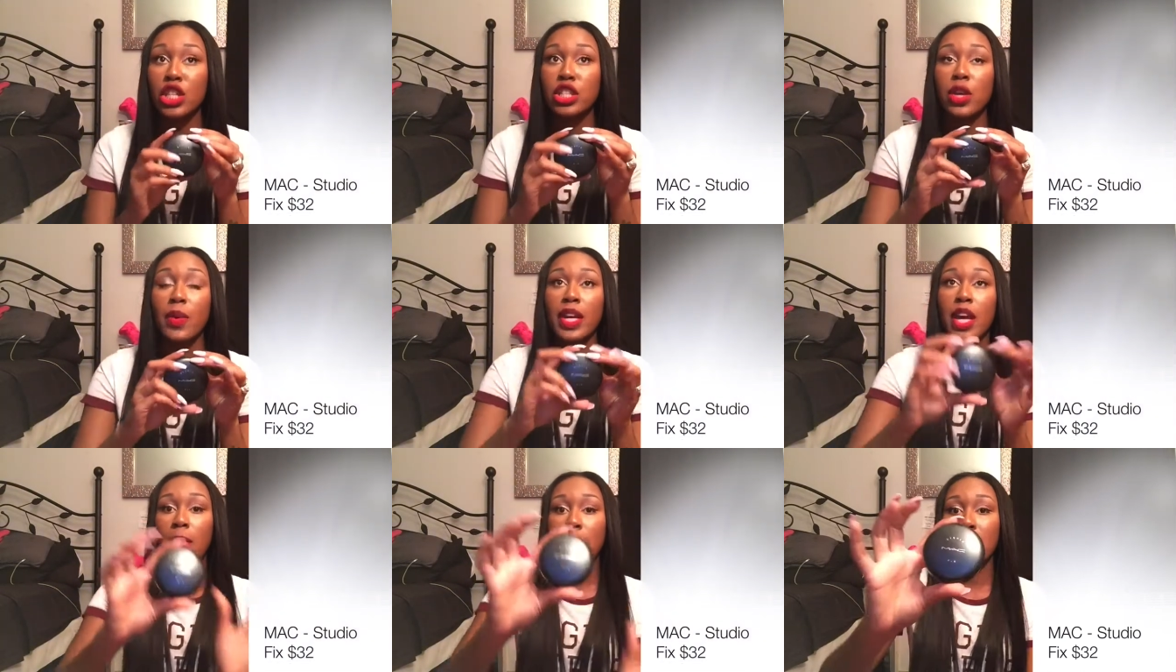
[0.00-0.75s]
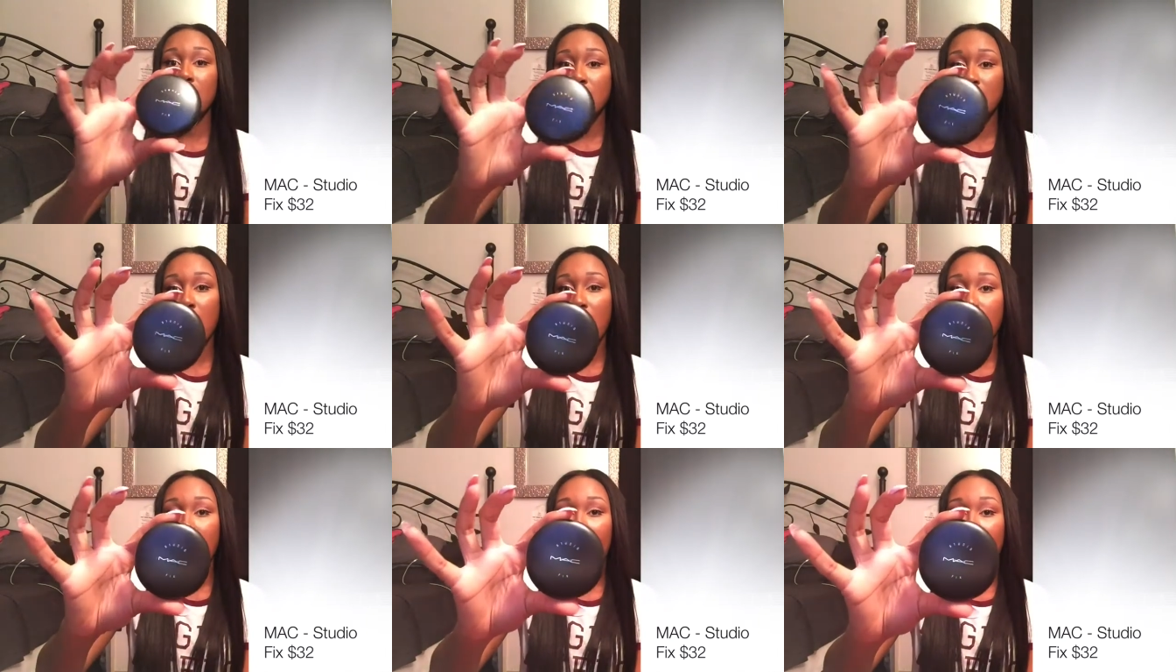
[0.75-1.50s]
So it come in this
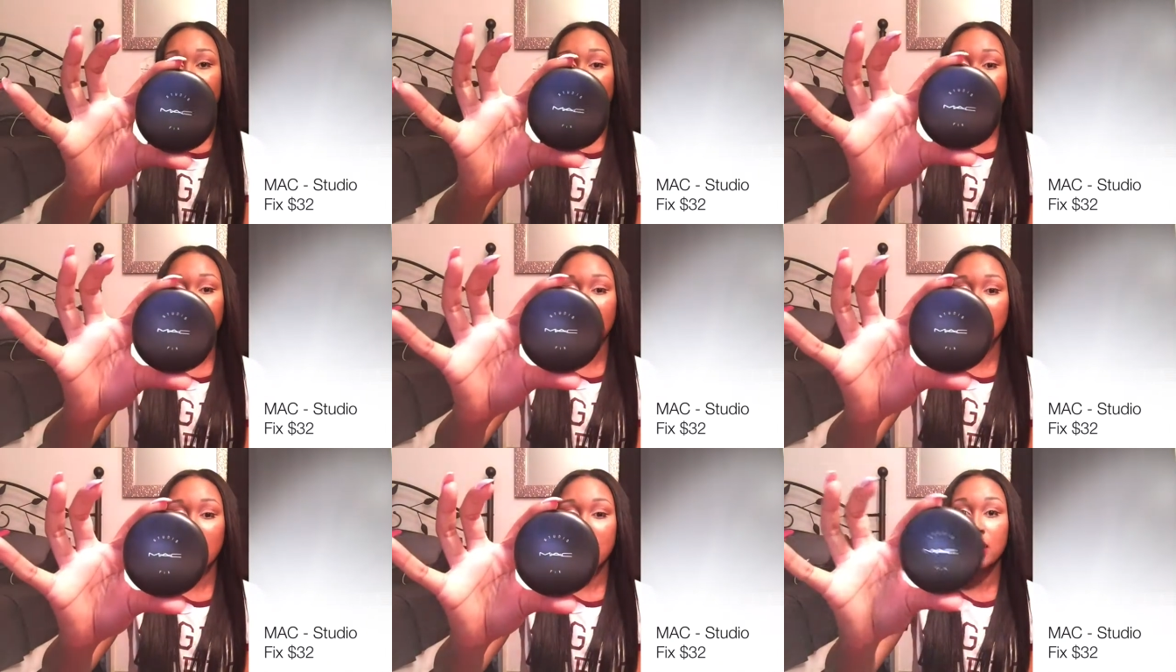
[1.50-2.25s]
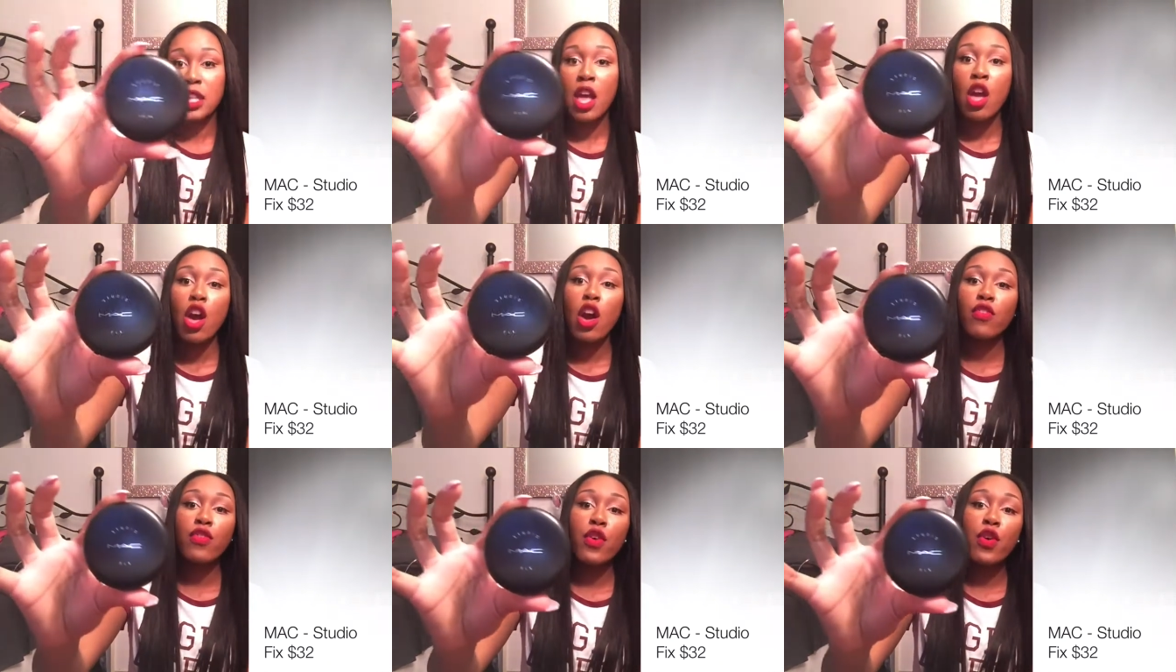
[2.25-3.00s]
compact like this
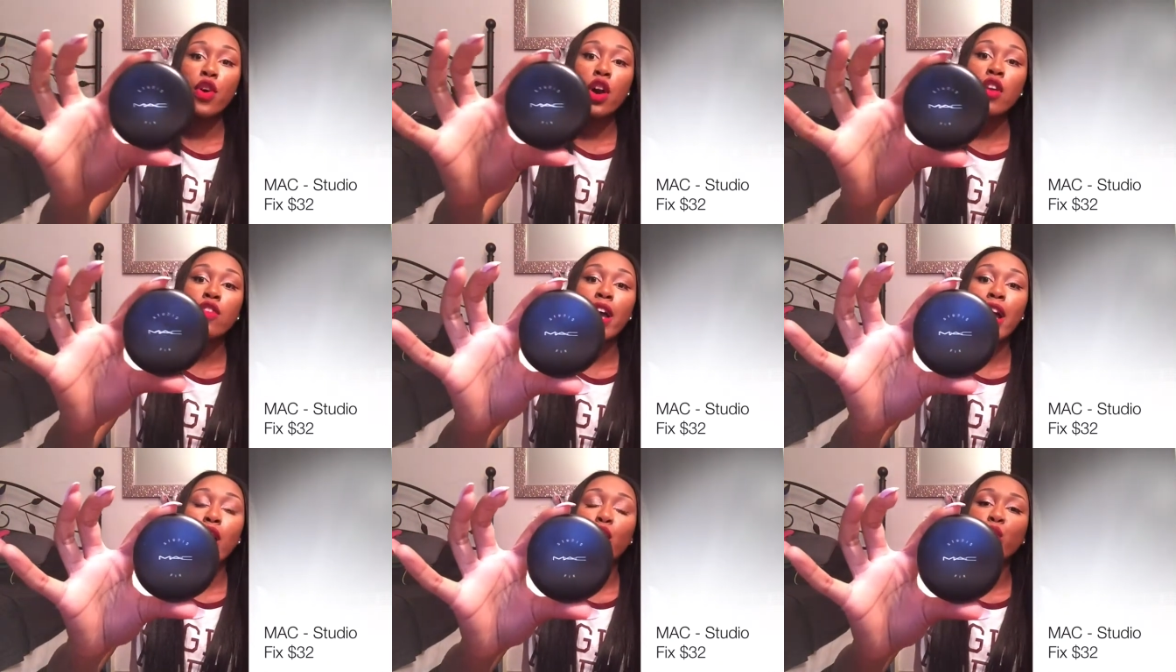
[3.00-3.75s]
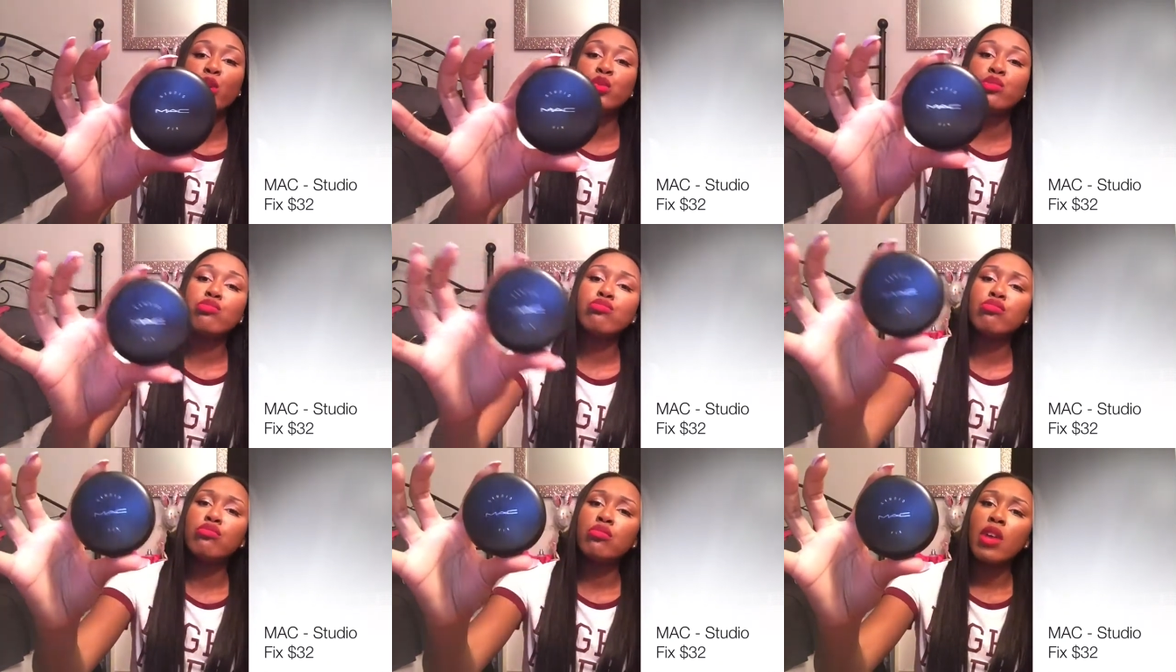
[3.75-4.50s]
for around,
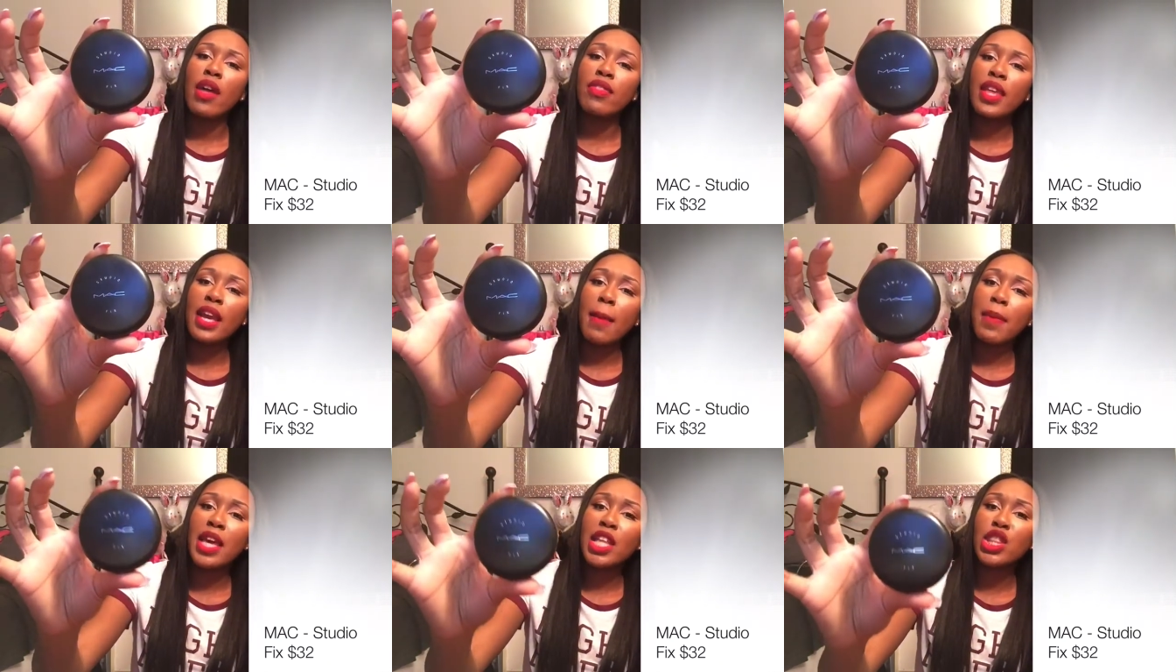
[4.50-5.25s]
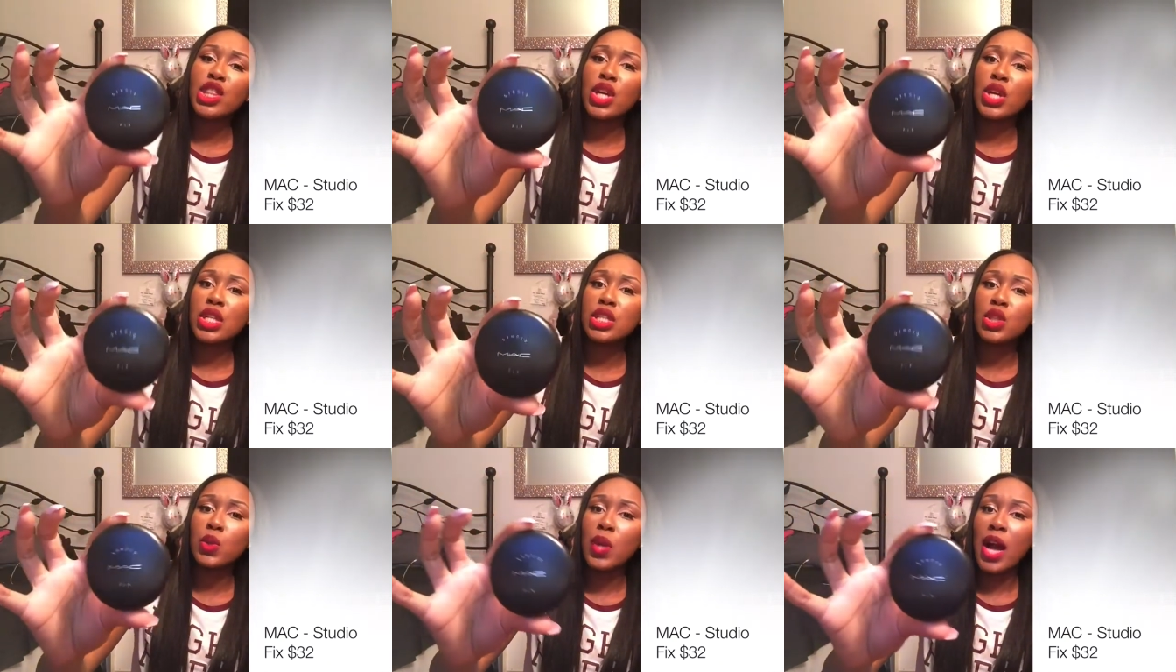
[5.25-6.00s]
I think I paid
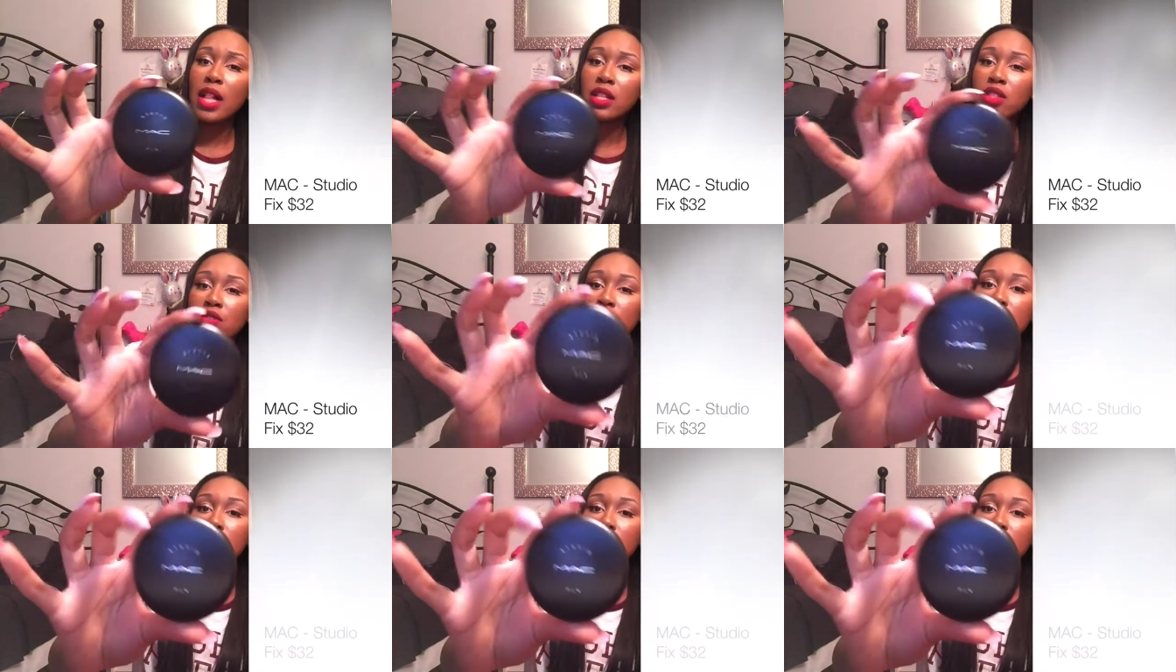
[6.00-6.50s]
$32 for